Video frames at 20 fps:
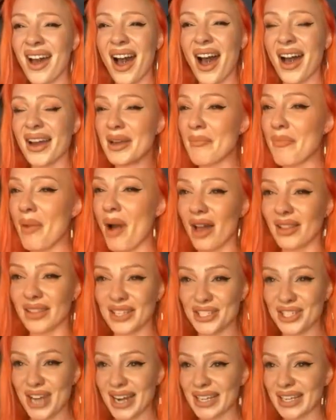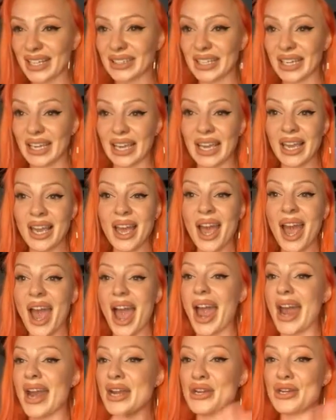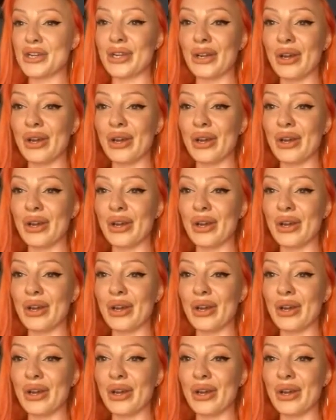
unapologetically. And,